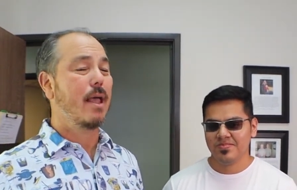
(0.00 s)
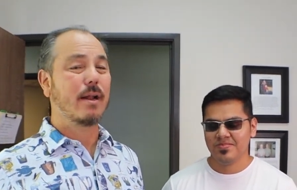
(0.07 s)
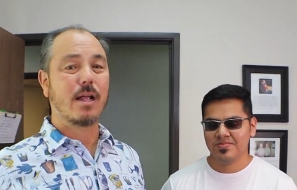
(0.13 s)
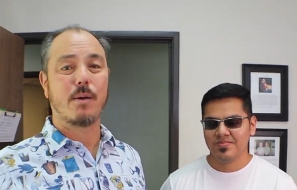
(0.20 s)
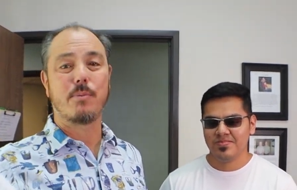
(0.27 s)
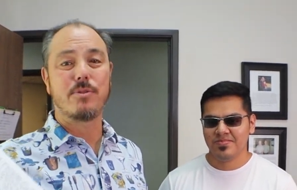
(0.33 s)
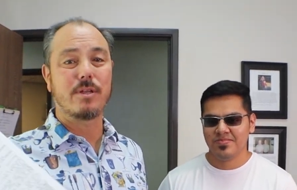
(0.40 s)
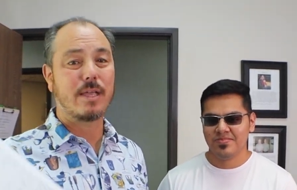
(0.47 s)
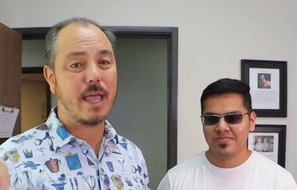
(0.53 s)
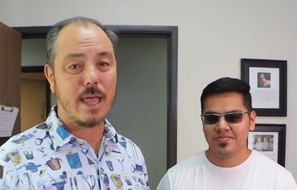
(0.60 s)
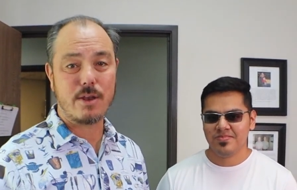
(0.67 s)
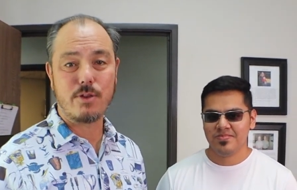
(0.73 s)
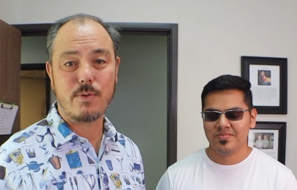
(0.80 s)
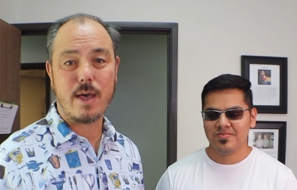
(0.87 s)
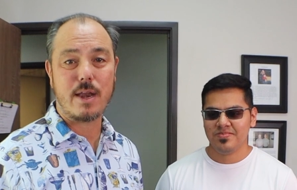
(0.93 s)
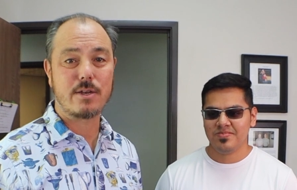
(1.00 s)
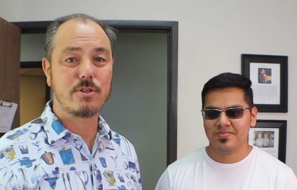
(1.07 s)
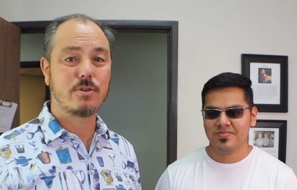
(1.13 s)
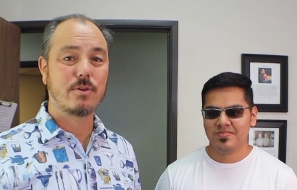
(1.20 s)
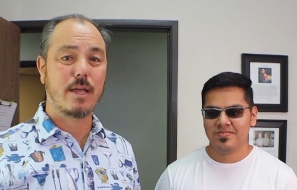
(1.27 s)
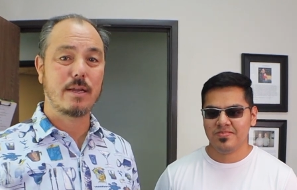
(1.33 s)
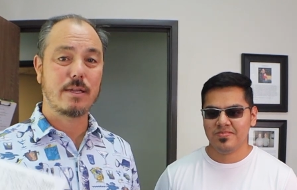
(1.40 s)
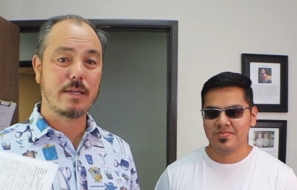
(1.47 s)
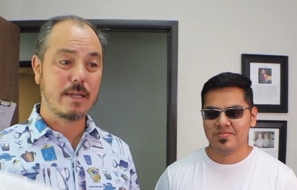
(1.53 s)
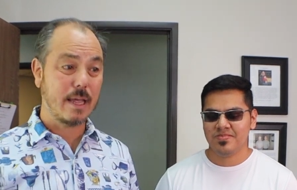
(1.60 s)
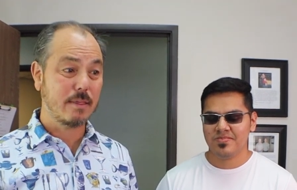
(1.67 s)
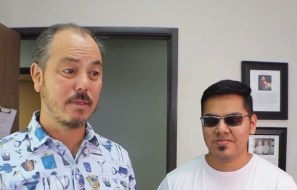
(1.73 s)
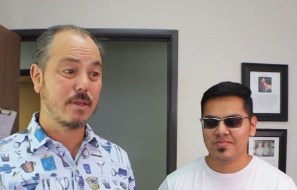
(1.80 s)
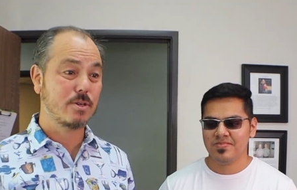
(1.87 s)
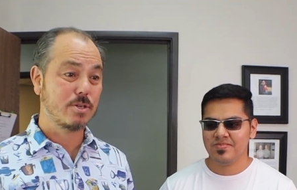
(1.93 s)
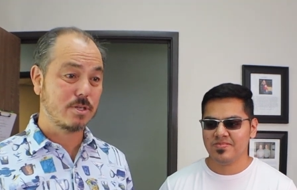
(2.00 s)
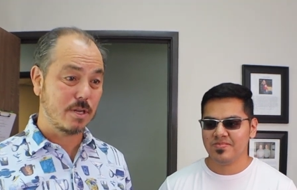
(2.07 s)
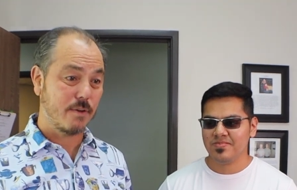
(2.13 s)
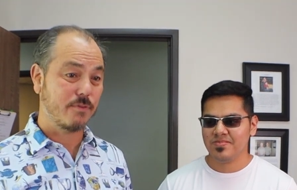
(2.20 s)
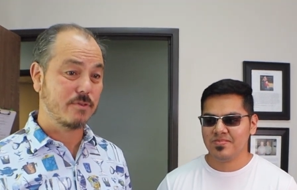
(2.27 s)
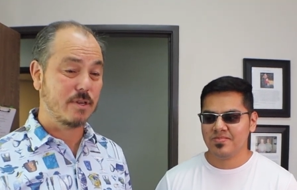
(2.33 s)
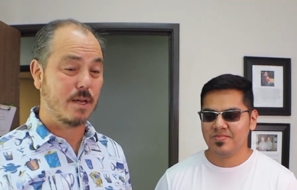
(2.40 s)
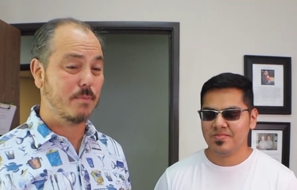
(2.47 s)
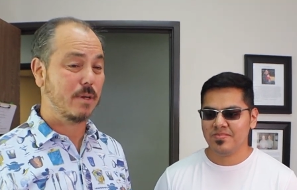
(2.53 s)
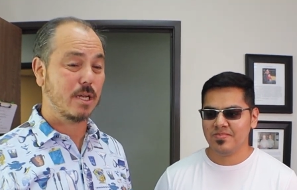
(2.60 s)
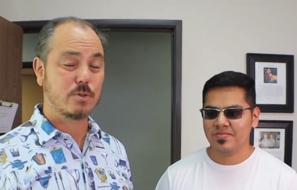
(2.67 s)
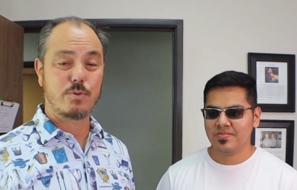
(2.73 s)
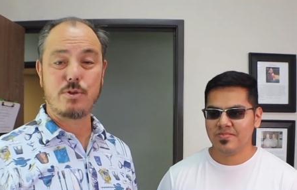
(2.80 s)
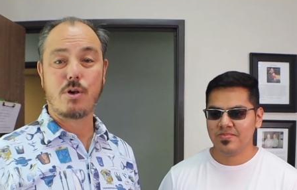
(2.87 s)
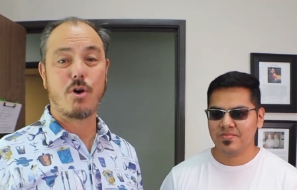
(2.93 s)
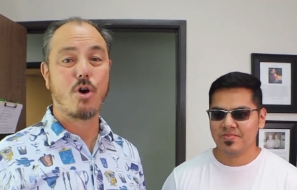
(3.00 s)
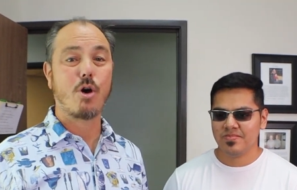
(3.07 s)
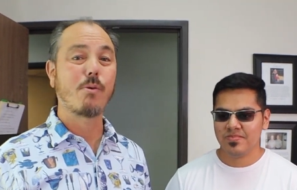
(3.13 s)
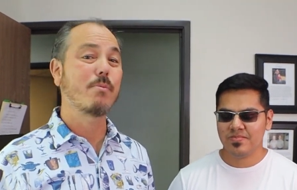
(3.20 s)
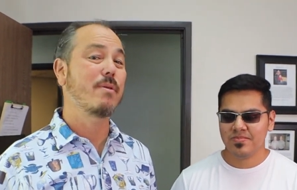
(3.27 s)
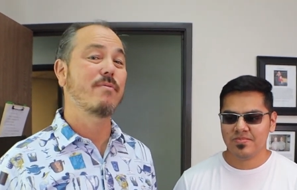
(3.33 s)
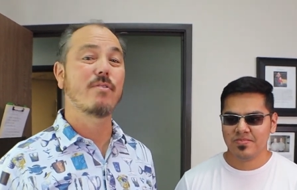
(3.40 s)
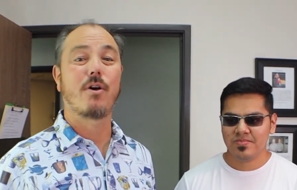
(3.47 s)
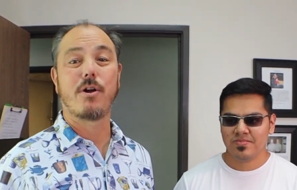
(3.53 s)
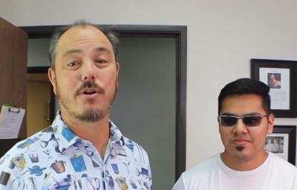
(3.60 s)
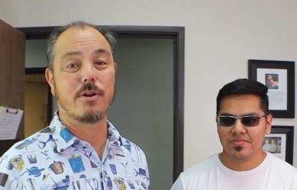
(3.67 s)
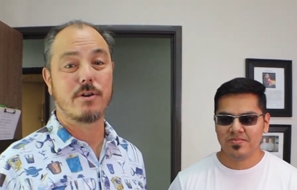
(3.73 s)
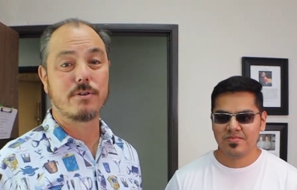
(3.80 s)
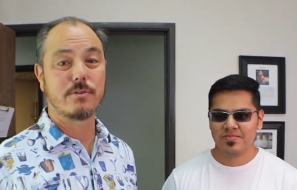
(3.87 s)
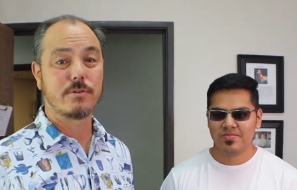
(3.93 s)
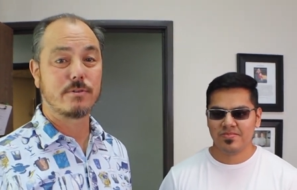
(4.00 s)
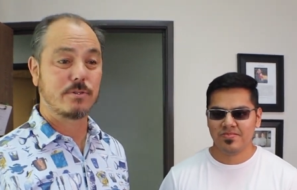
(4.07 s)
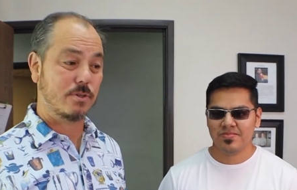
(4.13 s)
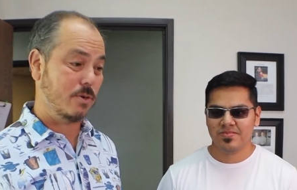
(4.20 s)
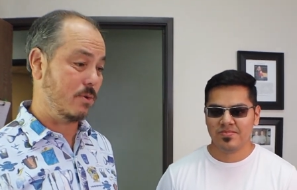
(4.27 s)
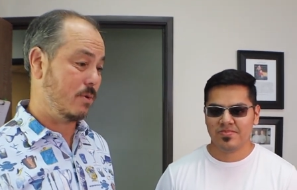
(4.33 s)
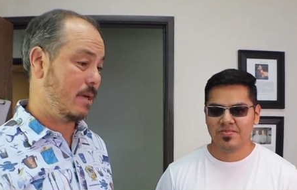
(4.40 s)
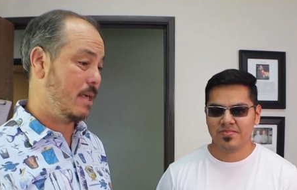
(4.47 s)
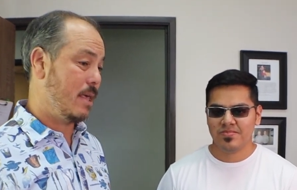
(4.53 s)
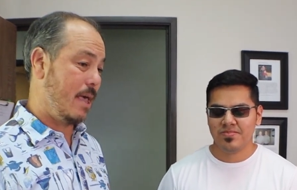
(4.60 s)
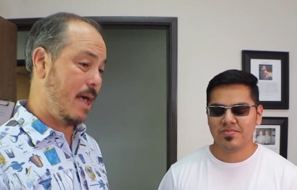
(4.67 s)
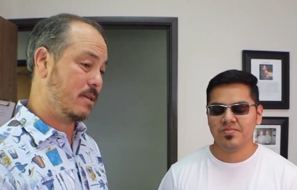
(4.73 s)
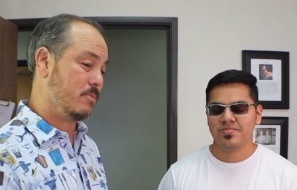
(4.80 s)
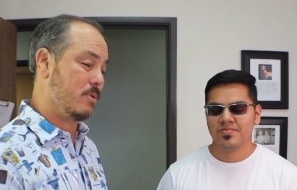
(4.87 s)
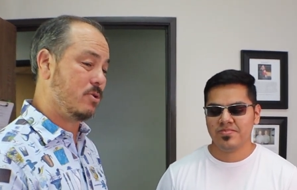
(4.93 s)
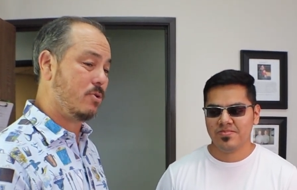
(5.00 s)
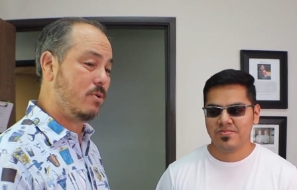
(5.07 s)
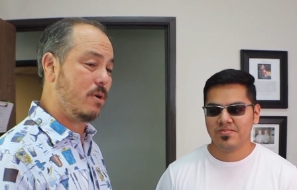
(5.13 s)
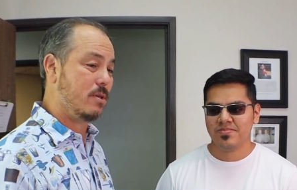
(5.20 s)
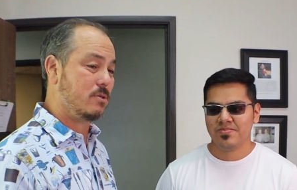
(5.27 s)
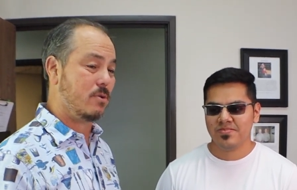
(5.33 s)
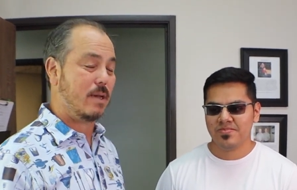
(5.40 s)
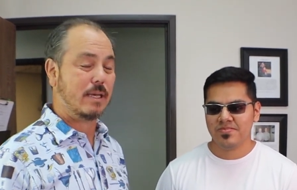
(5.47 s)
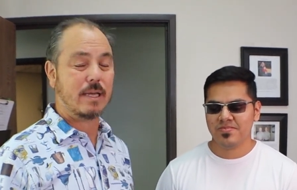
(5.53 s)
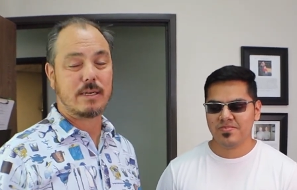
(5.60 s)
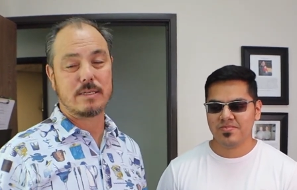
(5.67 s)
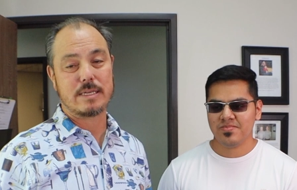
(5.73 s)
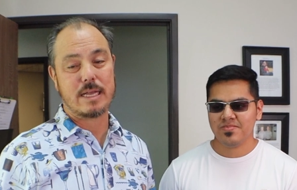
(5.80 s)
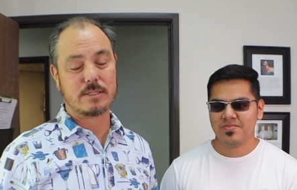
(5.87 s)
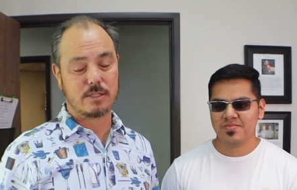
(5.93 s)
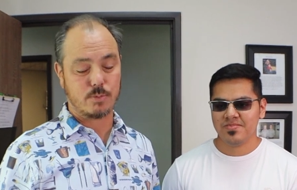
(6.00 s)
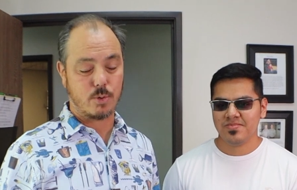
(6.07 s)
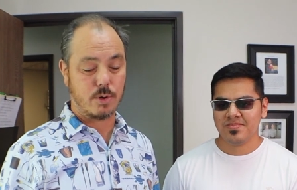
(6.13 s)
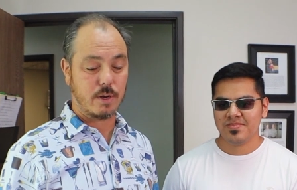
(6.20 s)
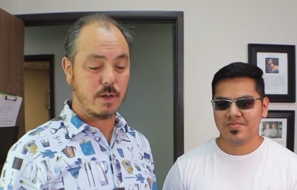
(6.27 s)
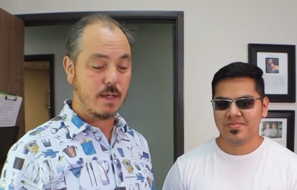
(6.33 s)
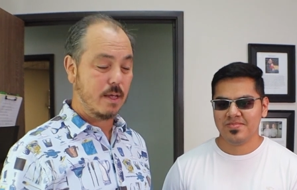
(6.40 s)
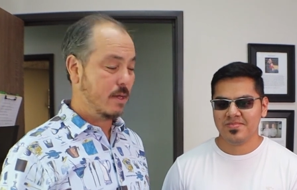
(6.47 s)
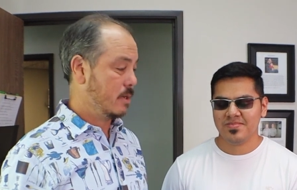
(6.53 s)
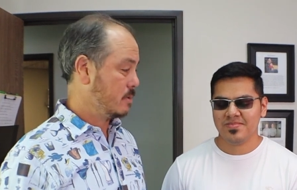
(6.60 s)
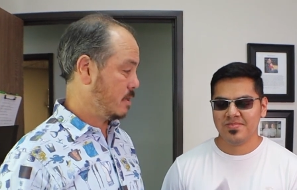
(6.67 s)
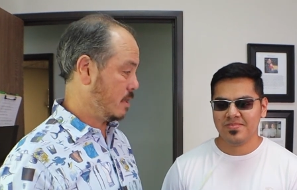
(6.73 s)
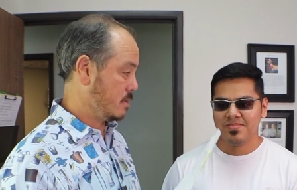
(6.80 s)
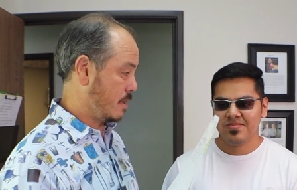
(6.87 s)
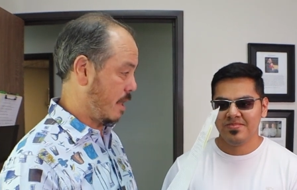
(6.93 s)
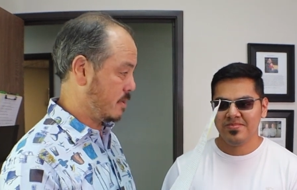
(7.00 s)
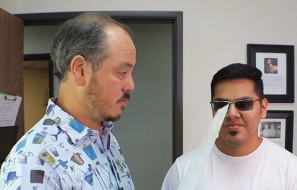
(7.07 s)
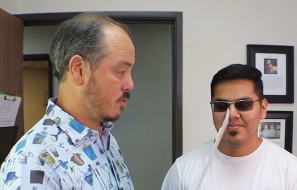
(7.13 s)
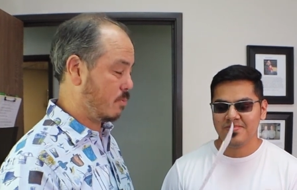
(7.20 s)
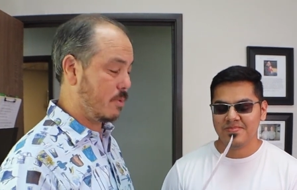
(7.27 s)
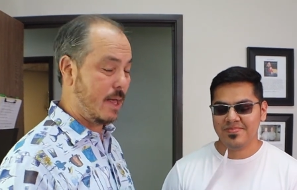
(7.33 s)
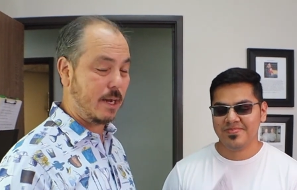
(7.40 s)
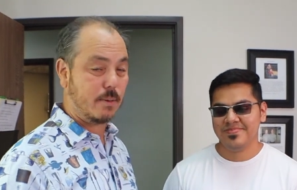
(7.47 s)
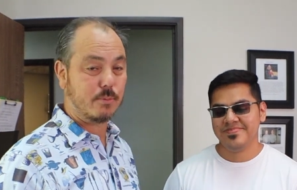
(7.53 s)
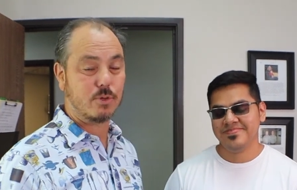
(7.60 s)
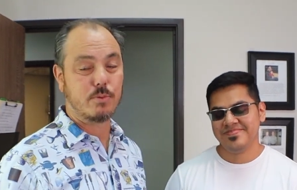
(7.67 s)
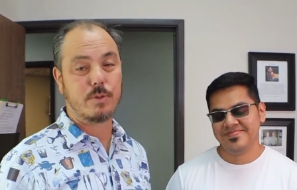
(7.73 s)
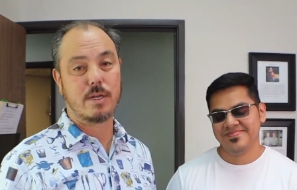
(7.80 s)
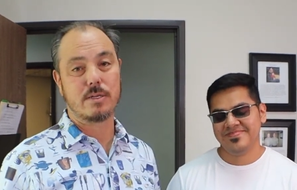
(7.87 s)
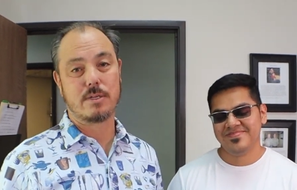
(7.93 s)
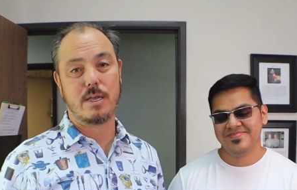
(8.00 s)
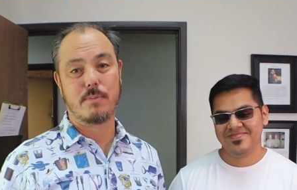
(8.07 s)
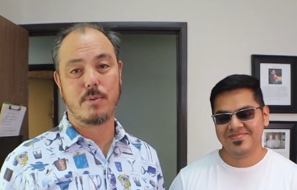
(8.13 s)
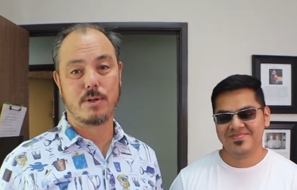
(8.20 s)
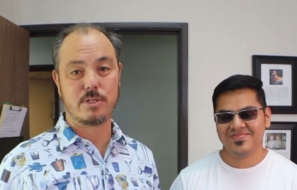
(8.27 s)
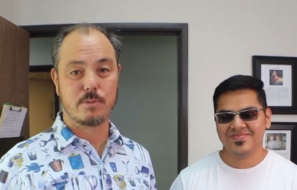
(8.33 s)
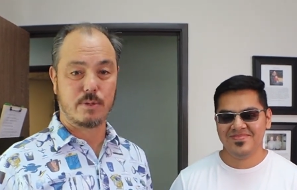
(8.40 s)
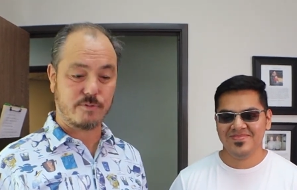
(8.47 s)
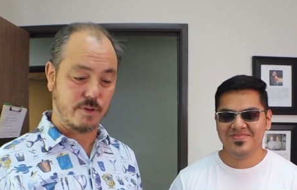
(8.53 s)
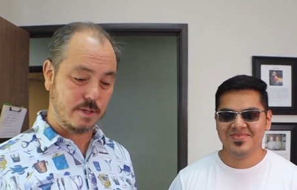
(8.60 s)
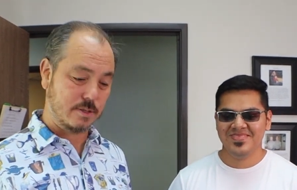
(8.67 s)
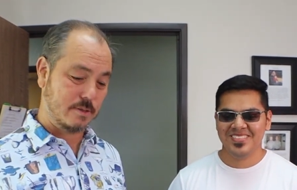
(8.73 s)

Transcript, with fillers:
Speaker 1: and come with a can-do attitude and get this stuff done because when you go home it'll be even harder. So he hasn't been doing it, so I kicked his ass this morning. See his eyes are all black and blue because I punched him in the